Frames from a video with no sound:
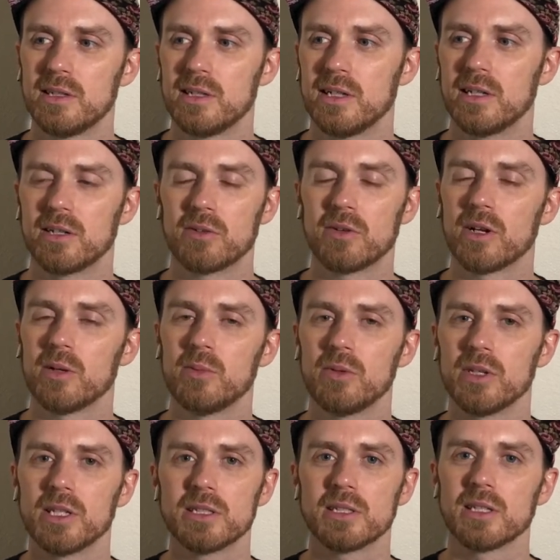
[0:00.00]
an
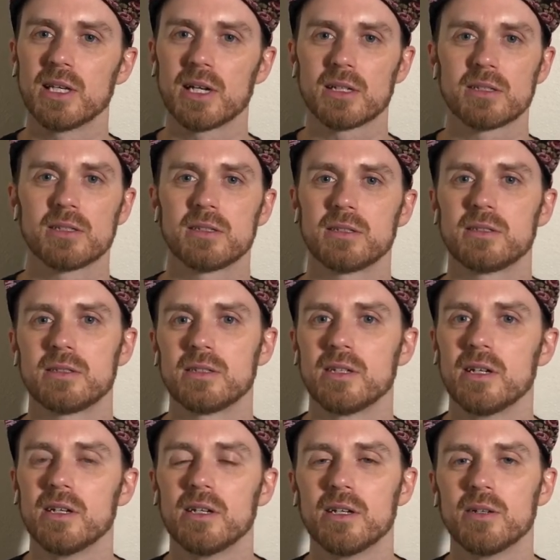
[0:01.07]
incredible intellect,
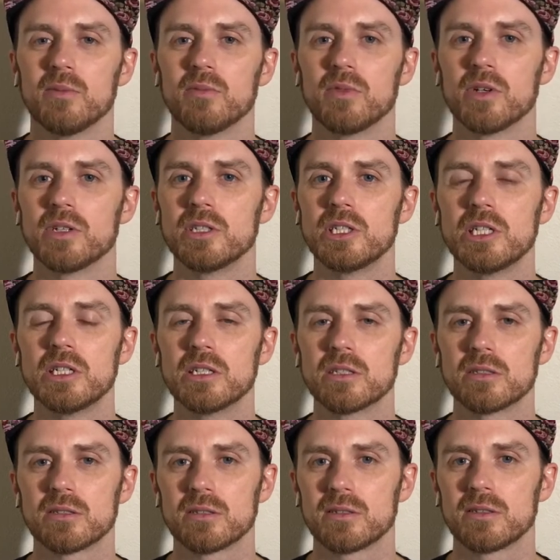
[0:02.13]
um, very
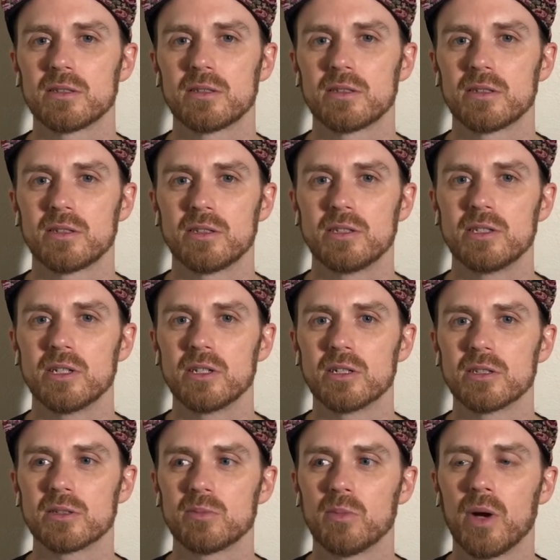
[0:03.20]
genius,
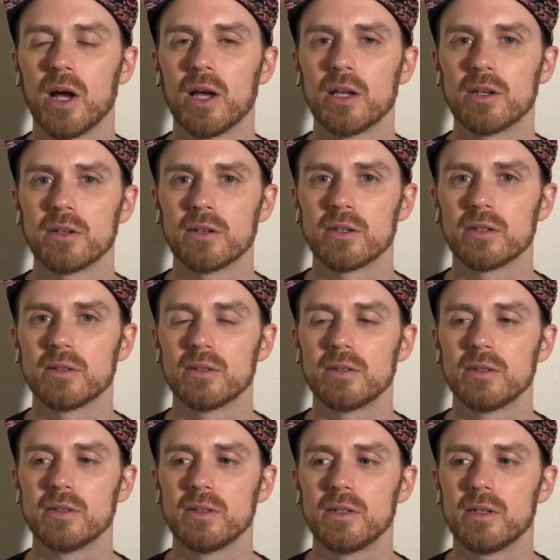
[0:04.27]
genius mind.
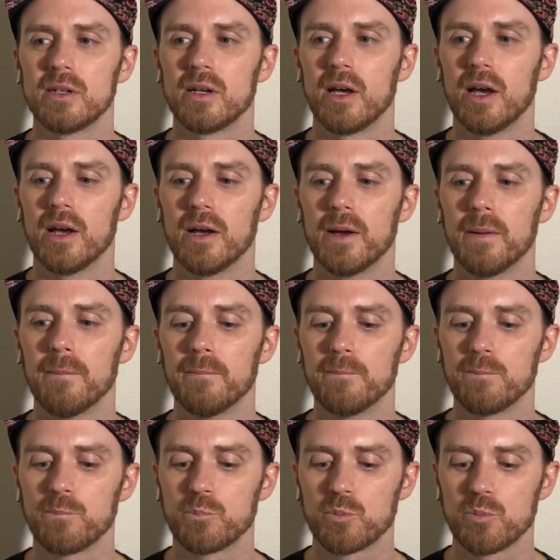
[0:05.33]
Um,
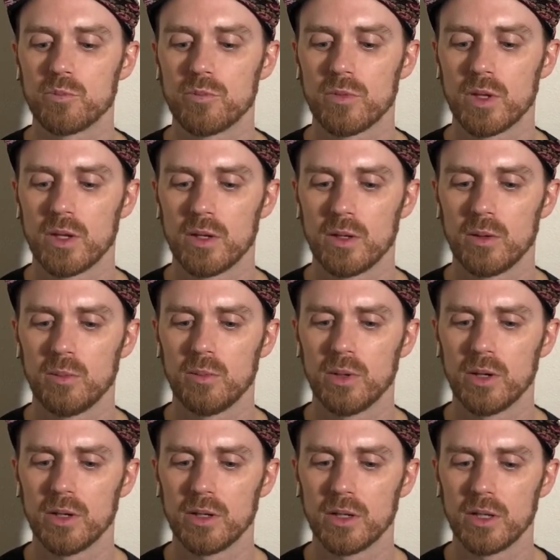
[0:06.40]

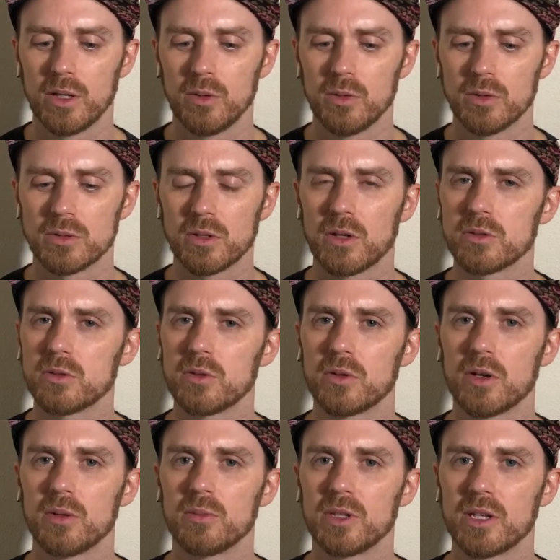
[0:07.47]
but he was also
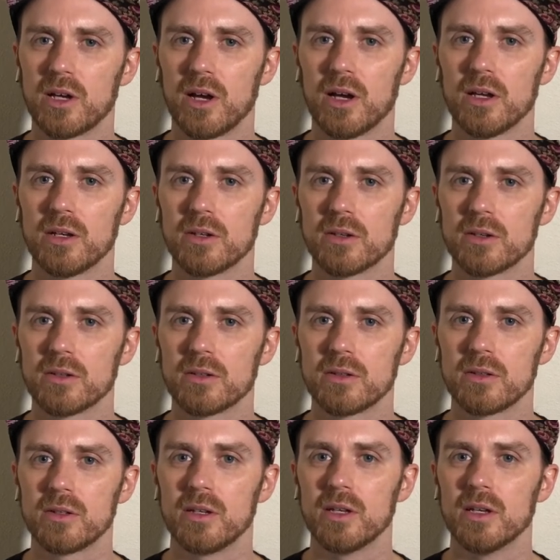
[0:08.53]
incredibly kind
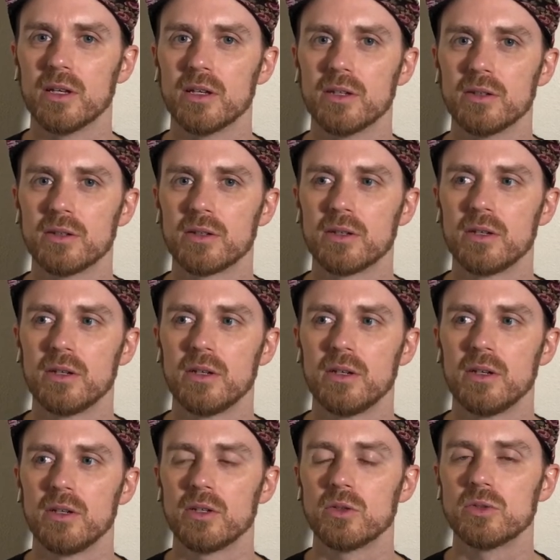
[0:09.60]
and
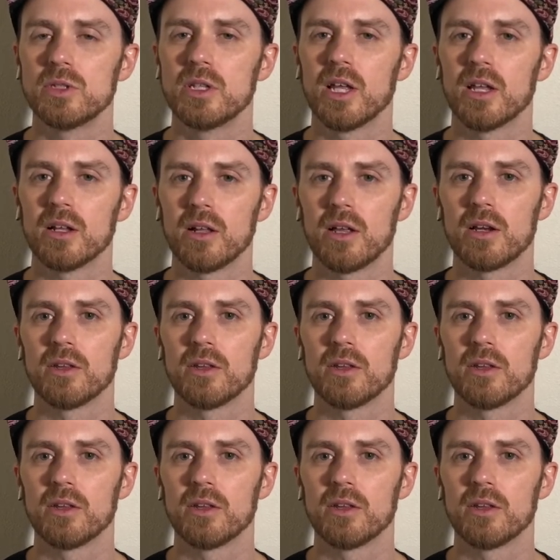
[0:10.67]
you see that in a lot